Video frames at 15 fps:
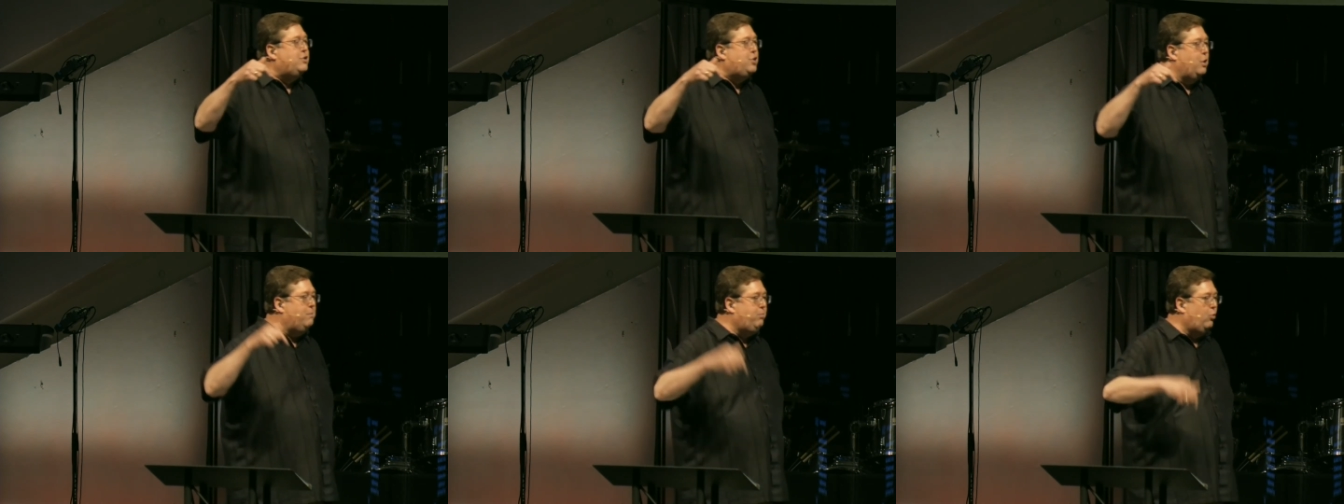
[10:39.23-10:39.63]

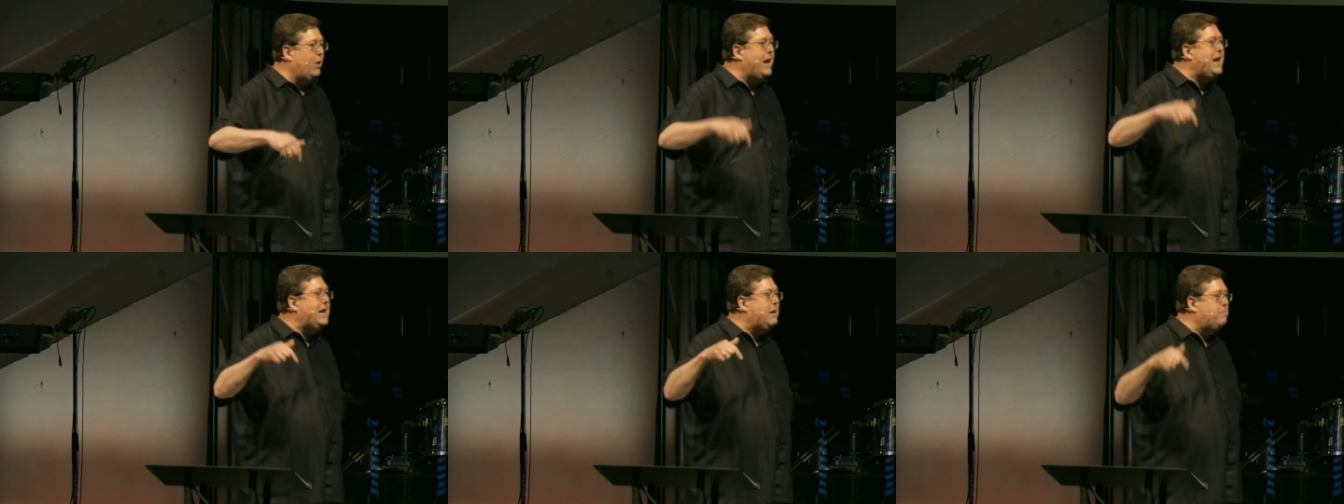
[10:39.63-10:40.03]
to
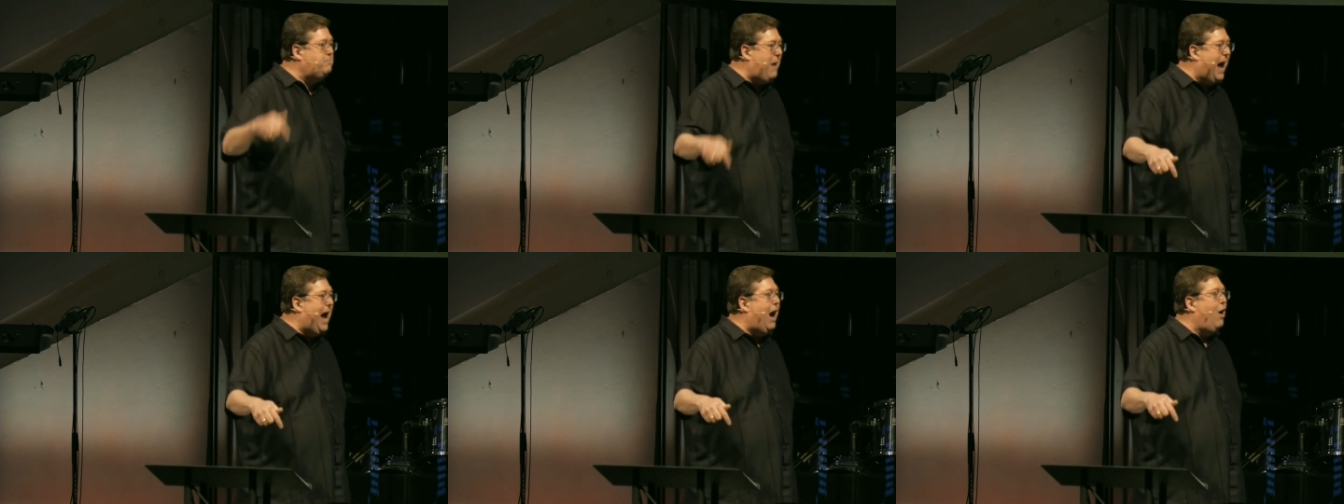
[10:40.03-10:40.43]
bring
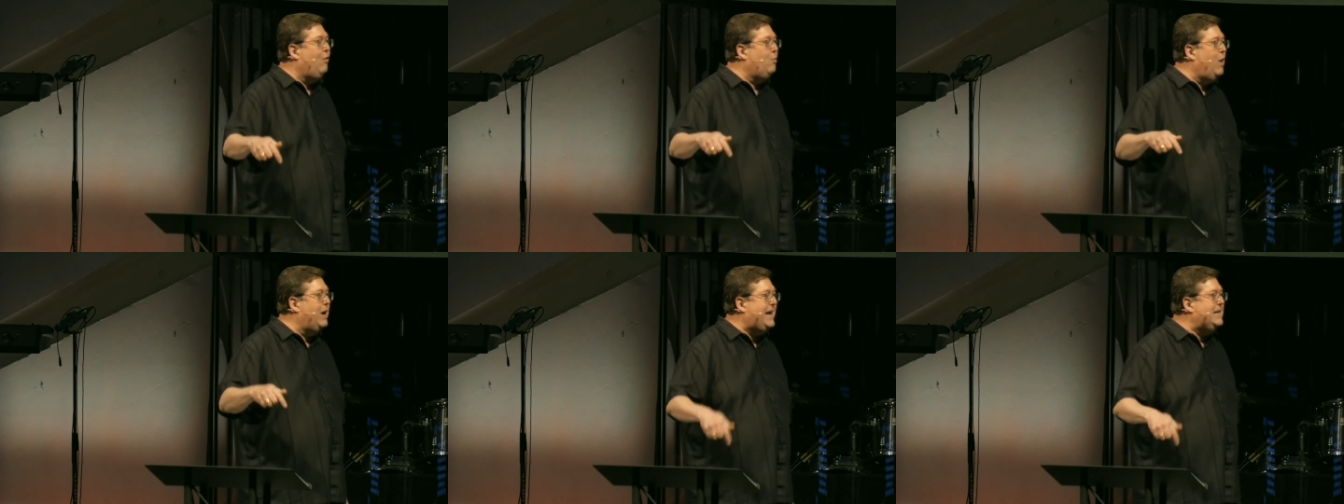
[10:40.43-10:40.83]

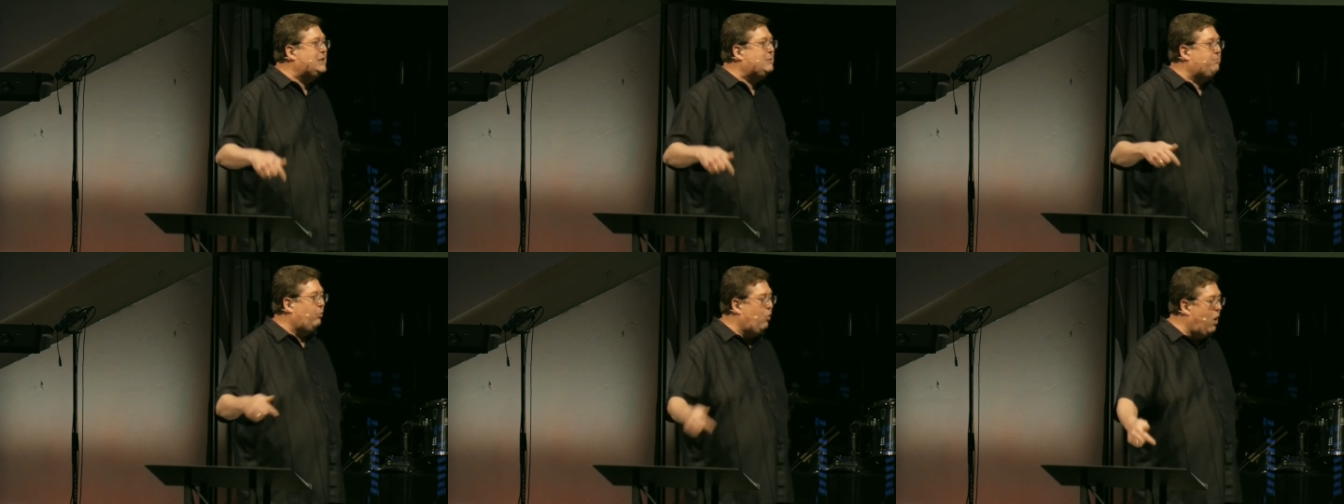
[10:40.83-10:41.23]
about what
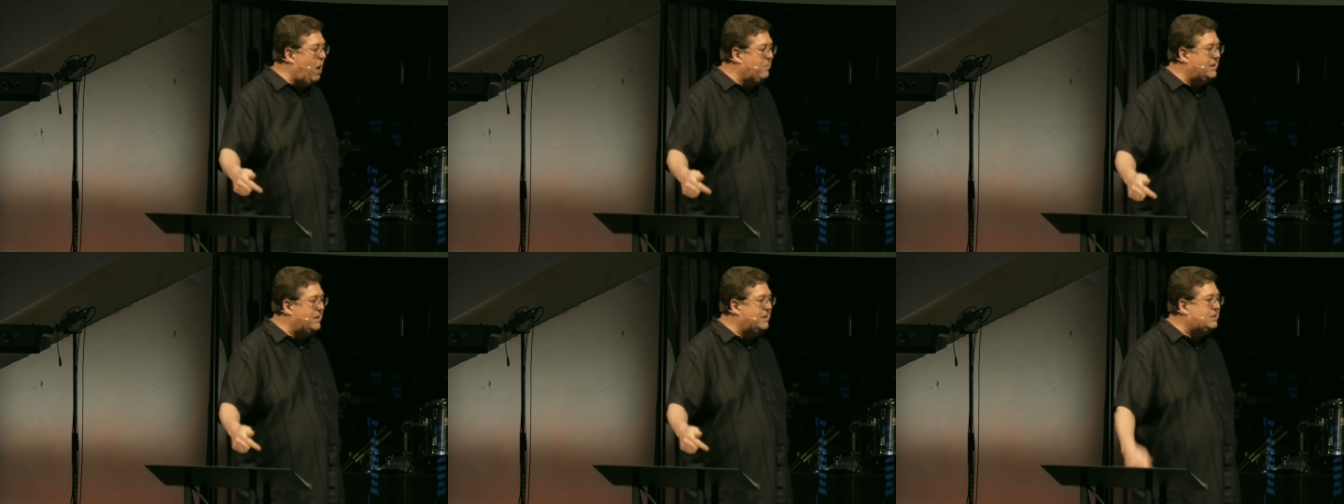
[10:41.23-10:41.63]
he's
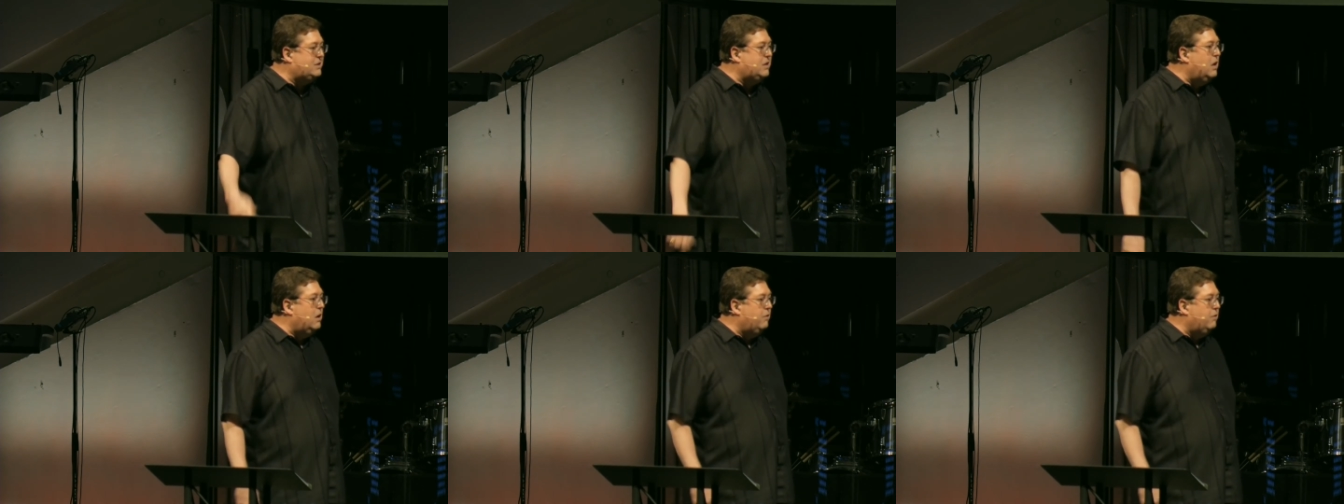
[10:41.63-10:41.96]
promised